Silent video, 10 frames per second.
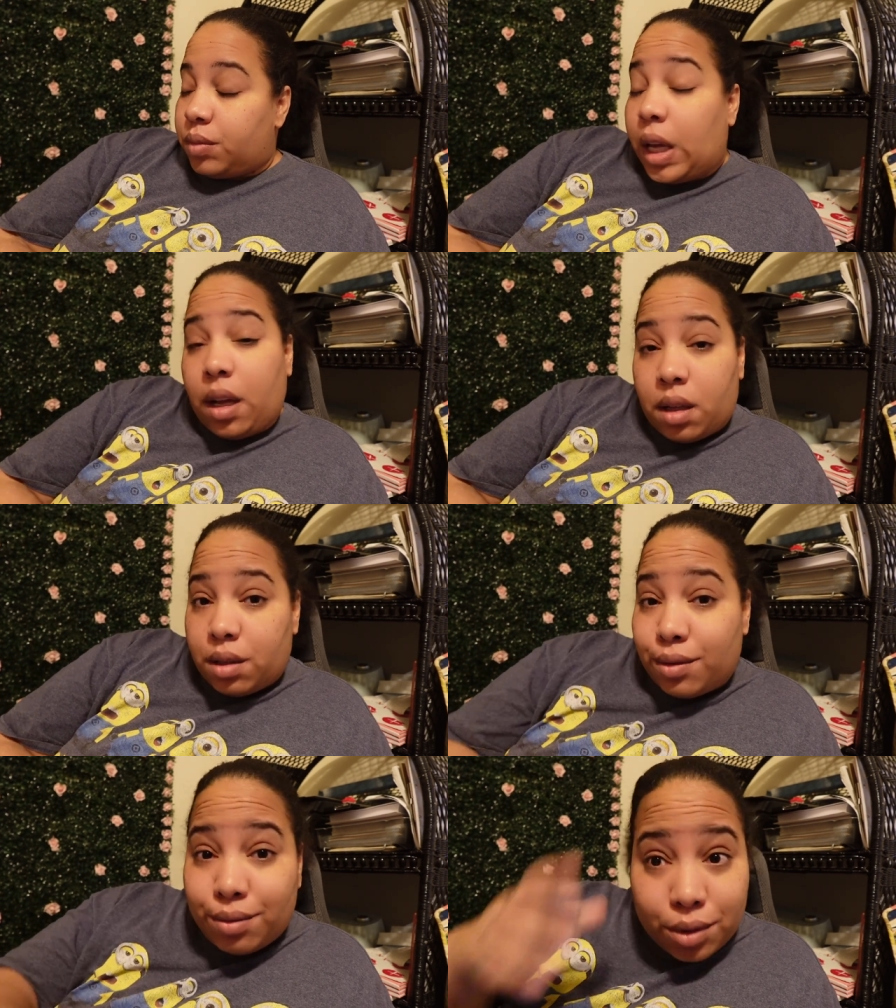yeah,
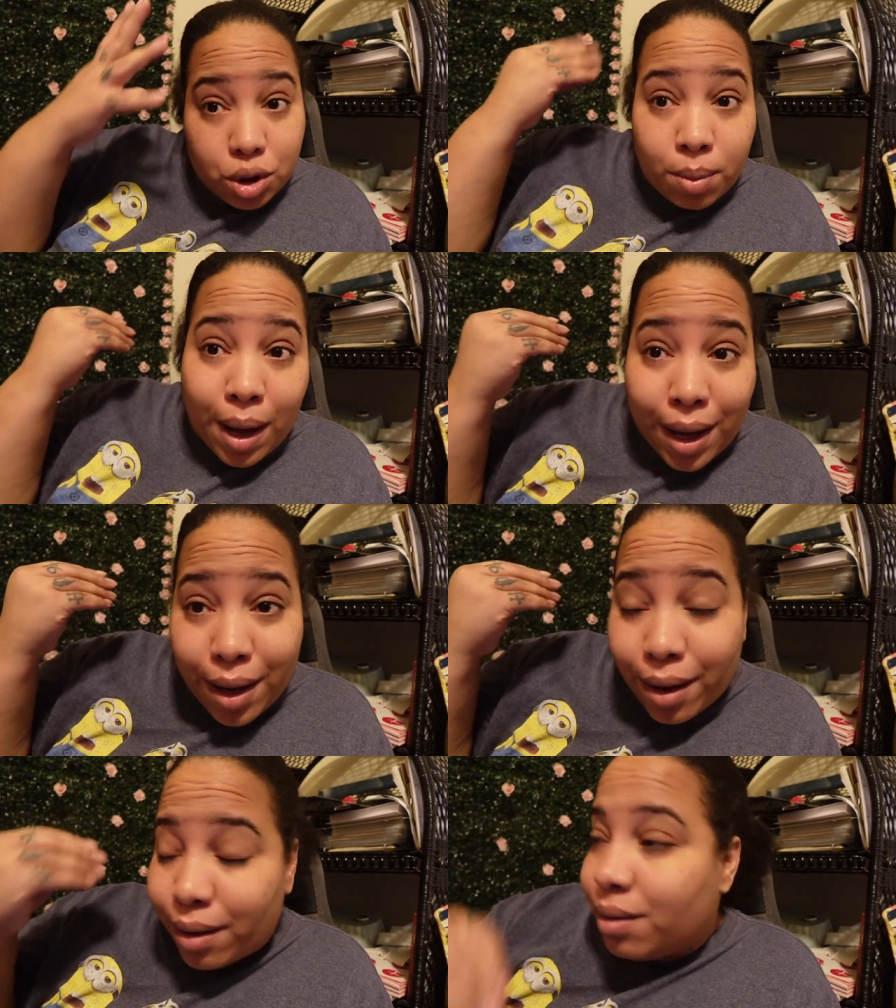do my
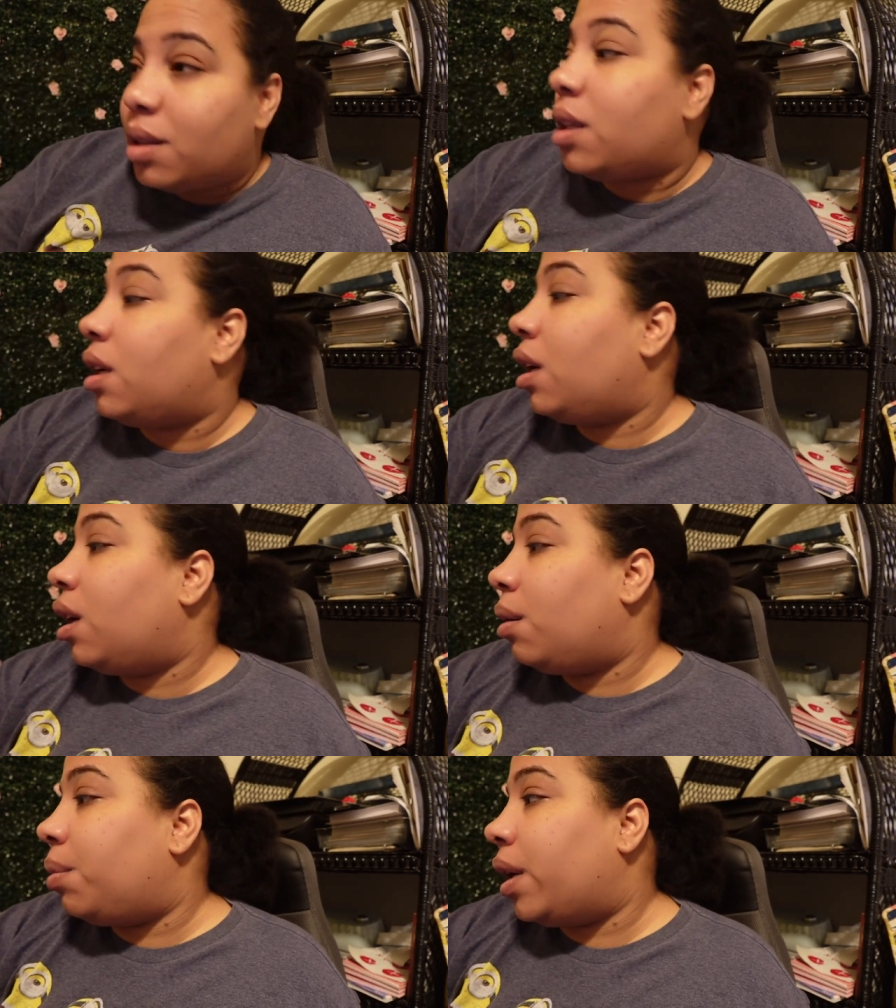hair.
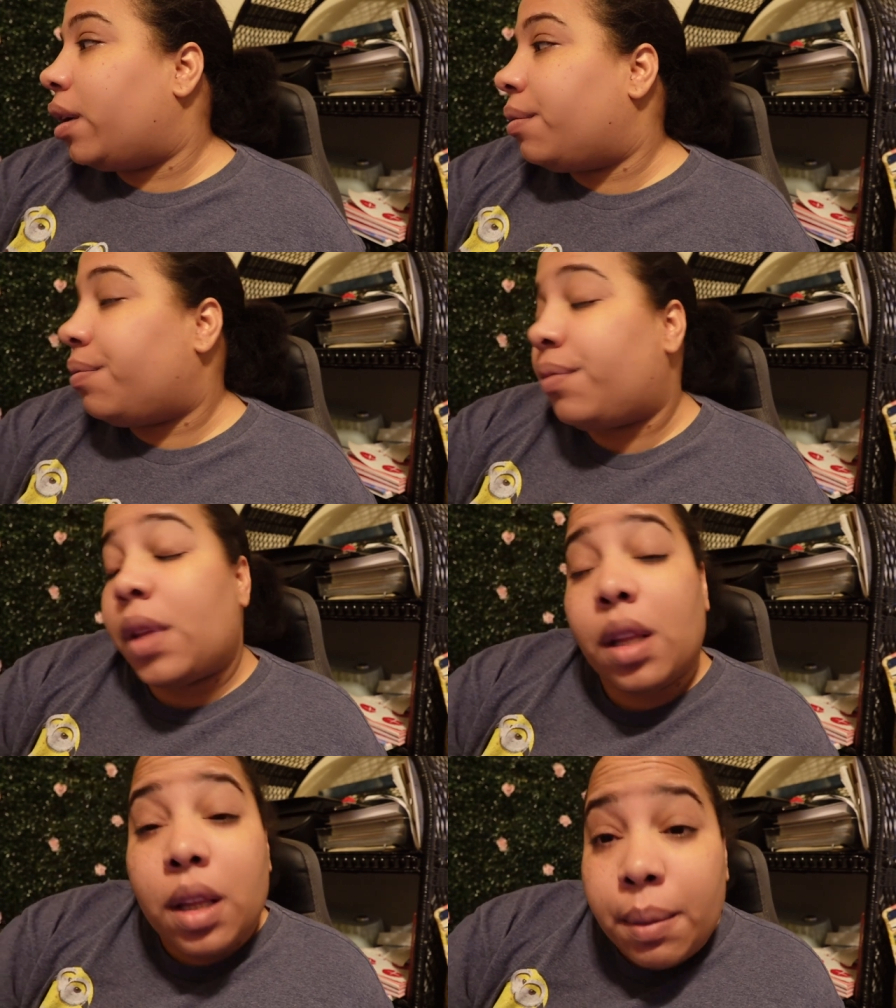But
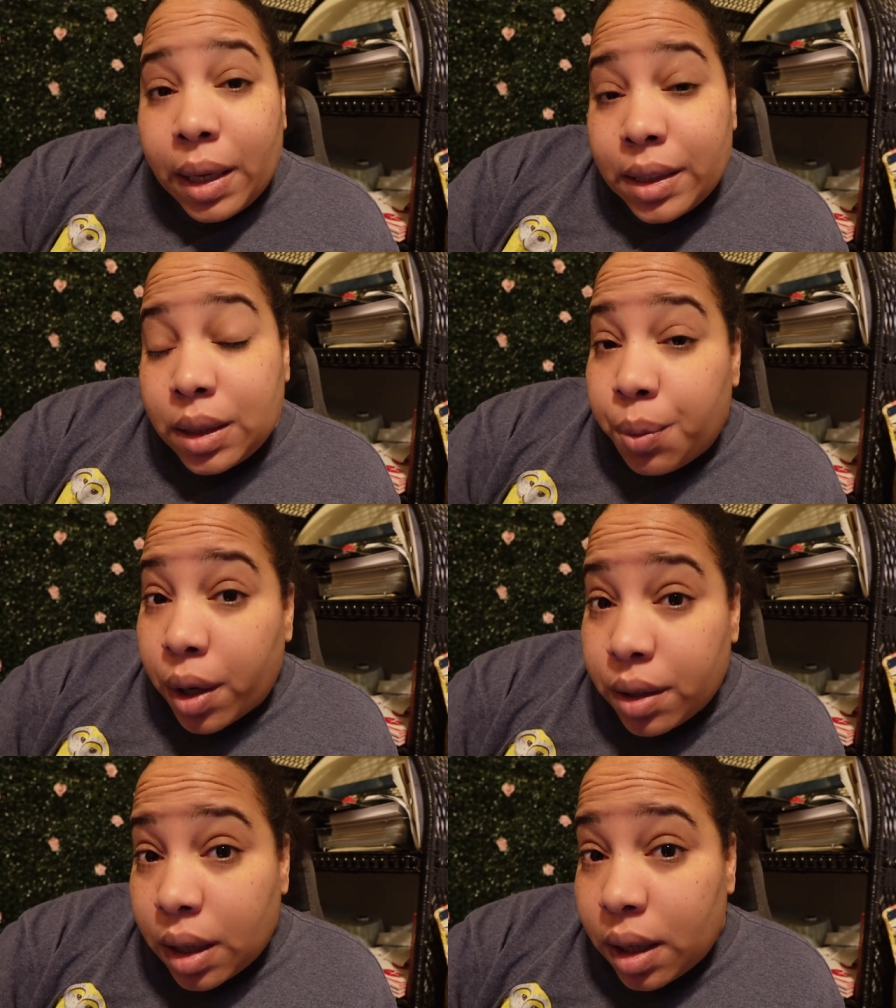let me get some
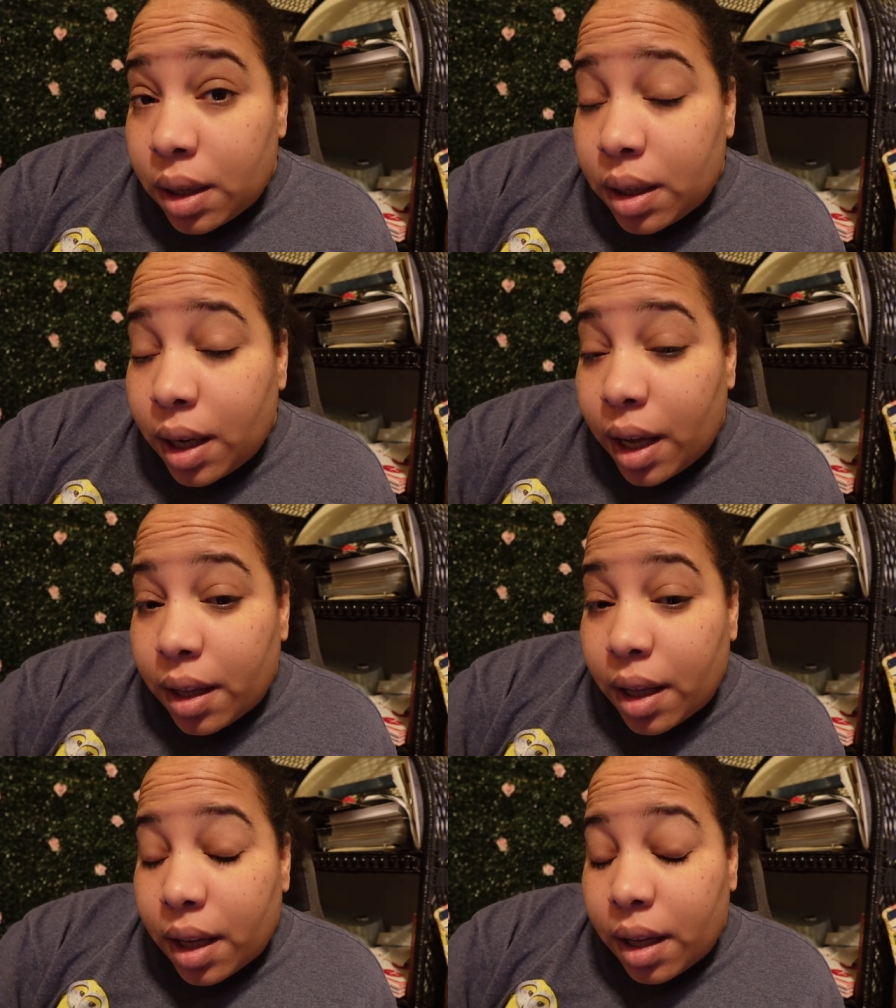work done
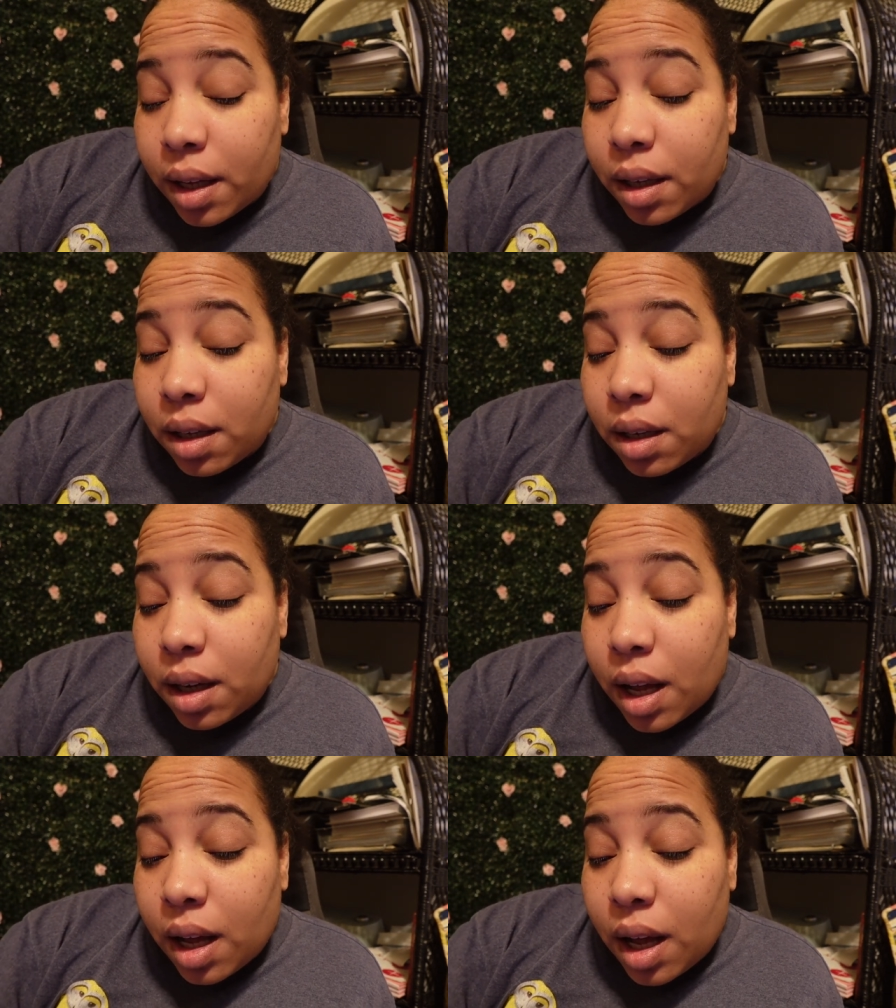and then
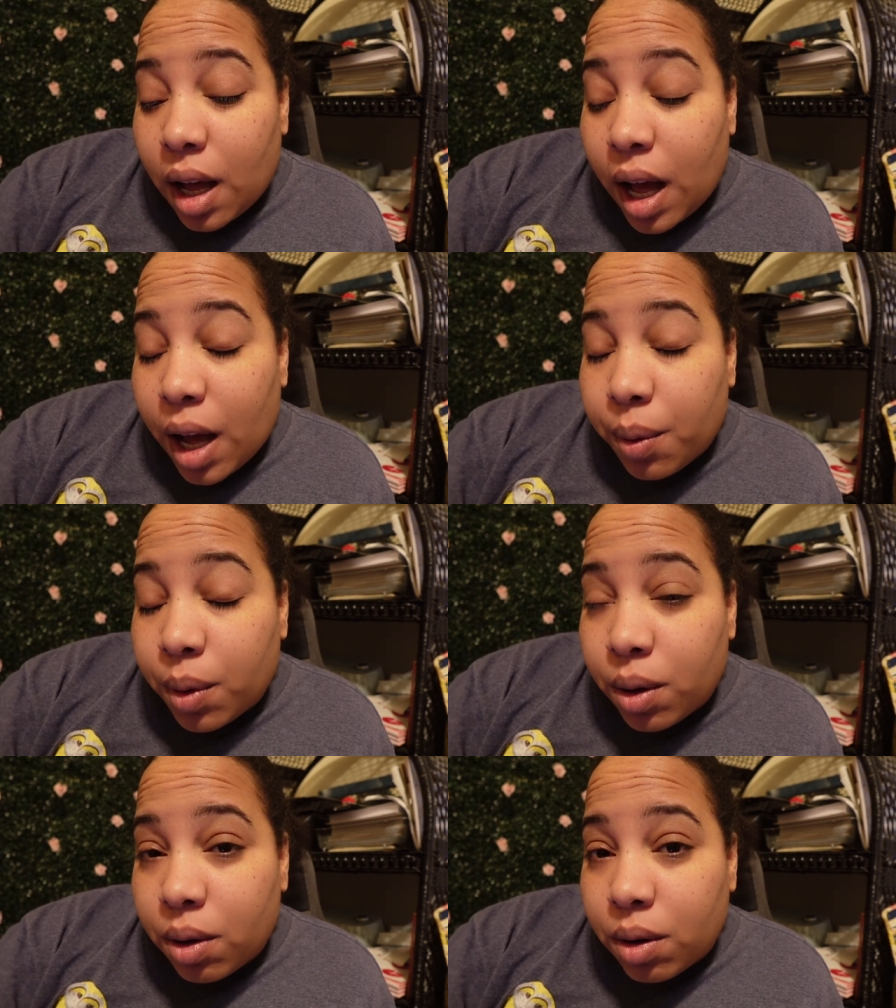I
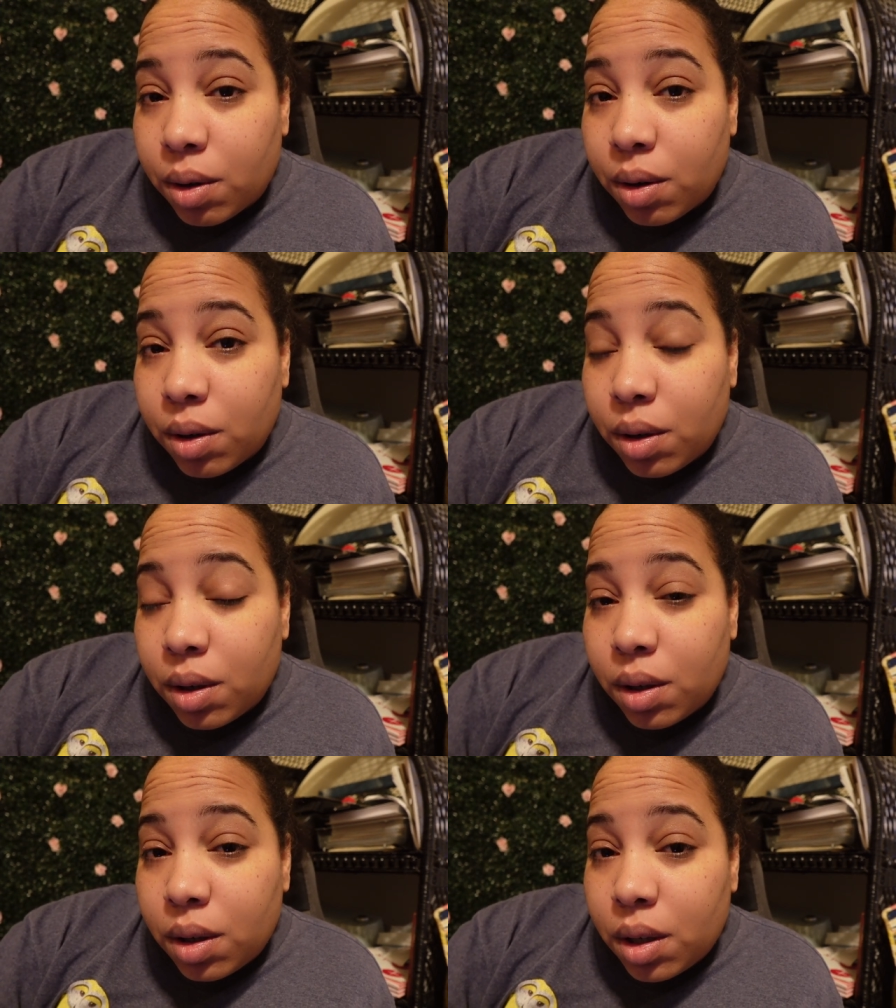will
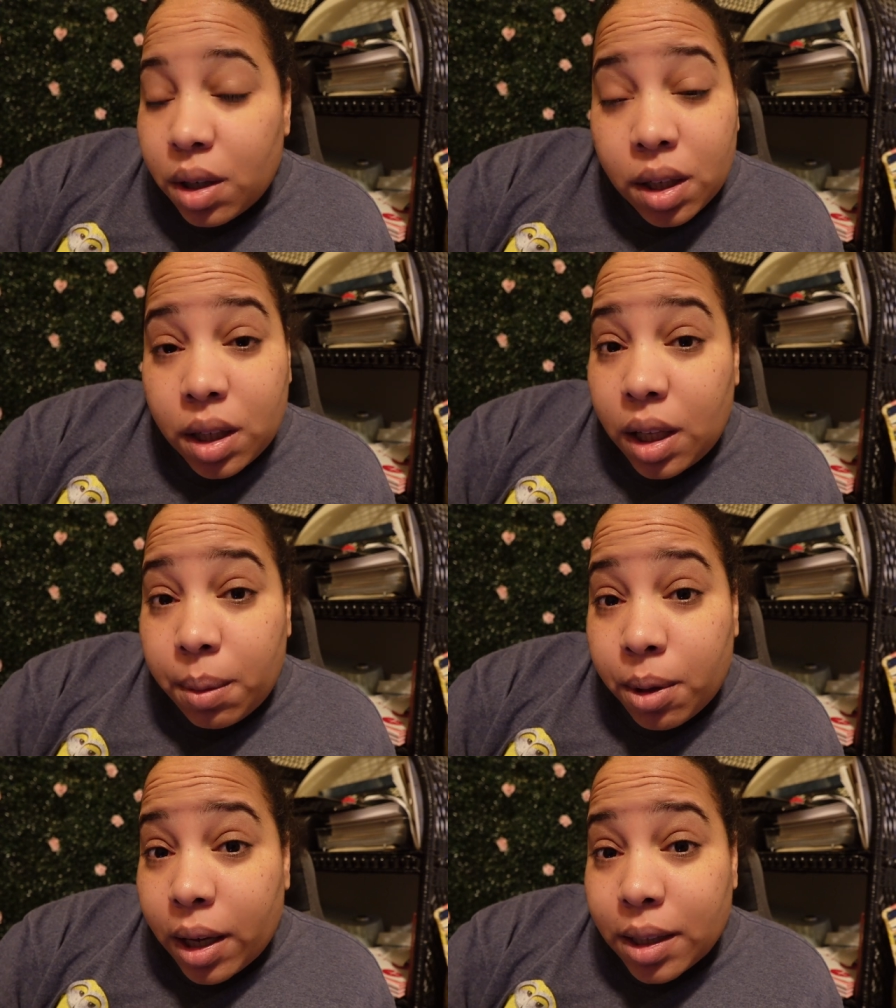
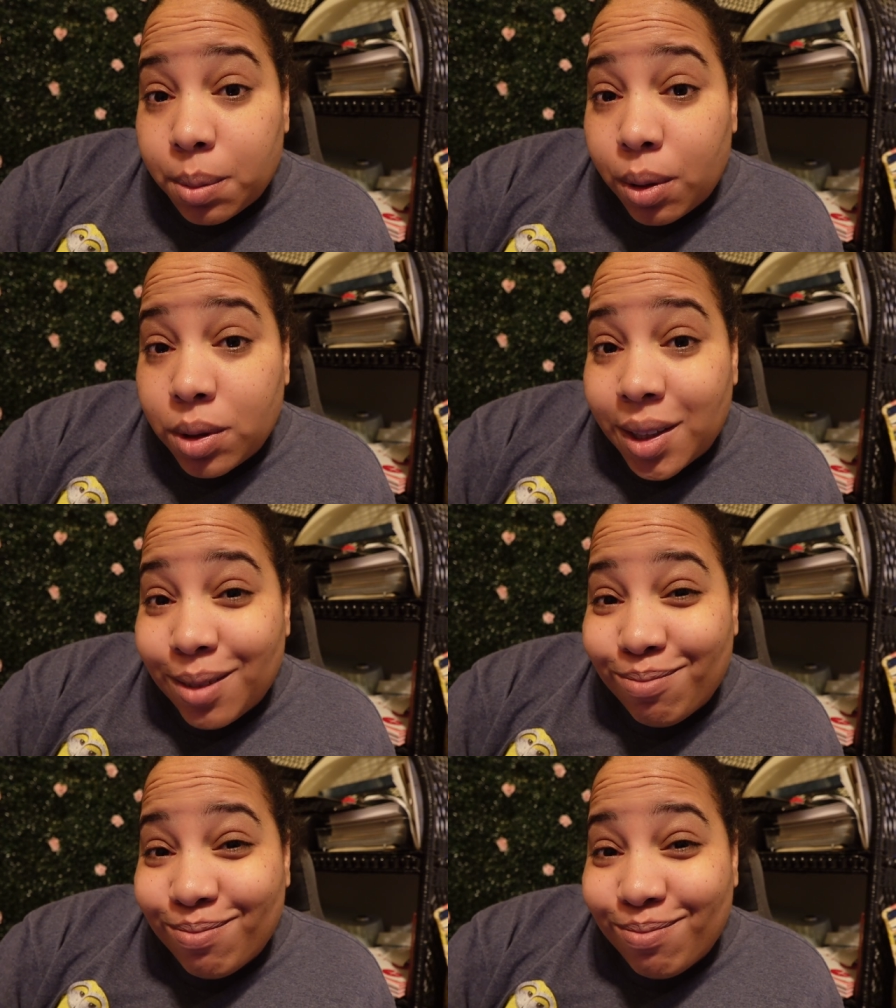keep you guys posted.